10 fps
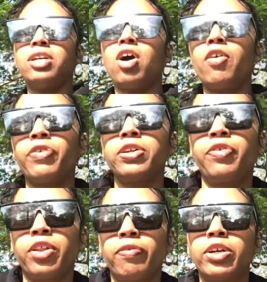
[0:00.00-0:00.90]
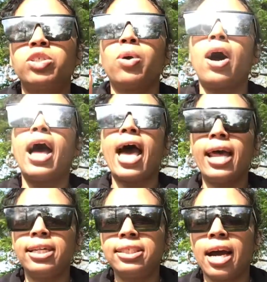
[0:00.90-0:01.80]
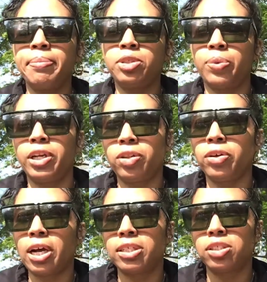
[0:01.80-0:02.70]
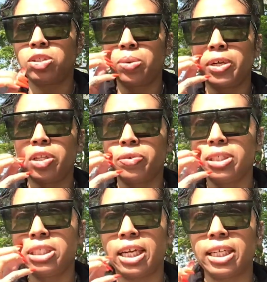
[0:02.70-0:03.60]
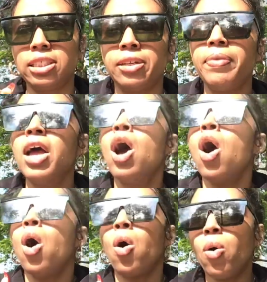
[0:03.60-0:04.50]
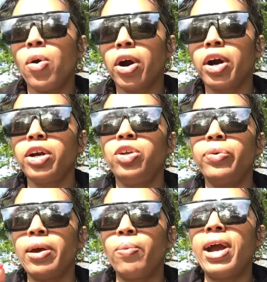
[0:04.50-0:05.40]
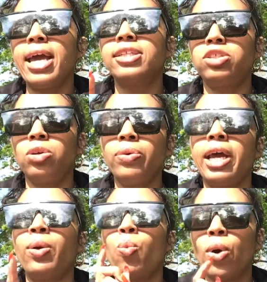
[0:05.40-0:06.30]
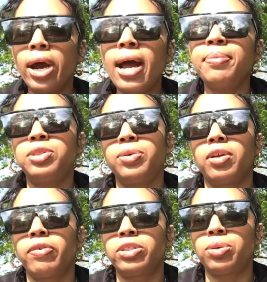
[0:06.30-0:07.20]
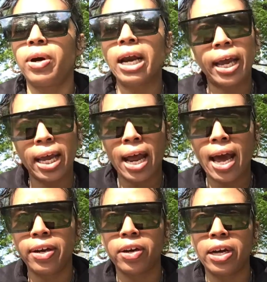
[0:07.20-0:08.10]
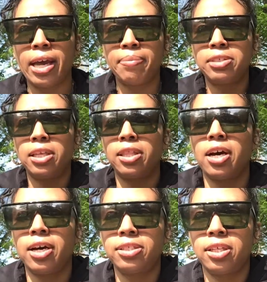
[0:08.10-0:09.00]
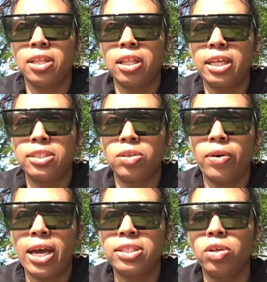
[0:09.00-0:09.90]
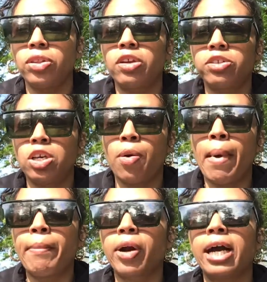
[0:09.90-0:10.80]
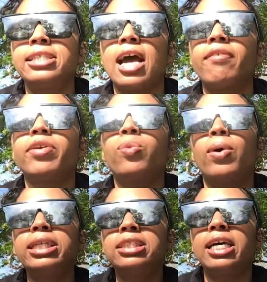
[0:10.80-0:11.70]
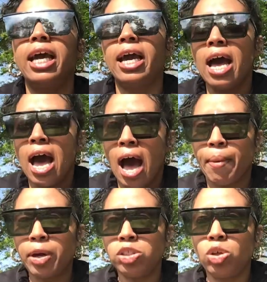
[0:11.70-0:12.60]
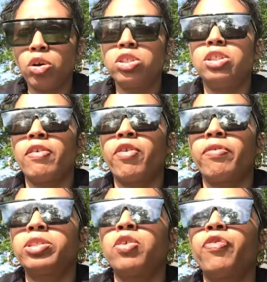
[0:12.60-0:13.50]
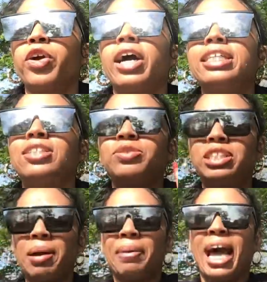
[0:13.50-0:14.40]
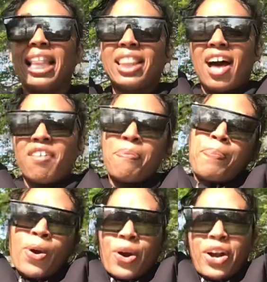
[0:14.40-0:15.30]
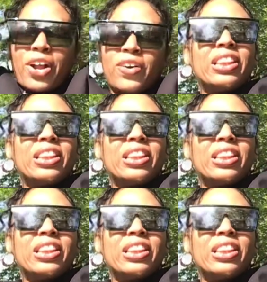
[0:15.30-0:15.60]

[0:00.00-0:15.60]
and offerings for the ritual ahead of time, $23.23, or you can wait and tune in when I'm doing the ritual and I can add your name to the list. Okay, so remember, guys, every Wednesday I'm gonna do a different ritual for you guys. So Gemini love, Portal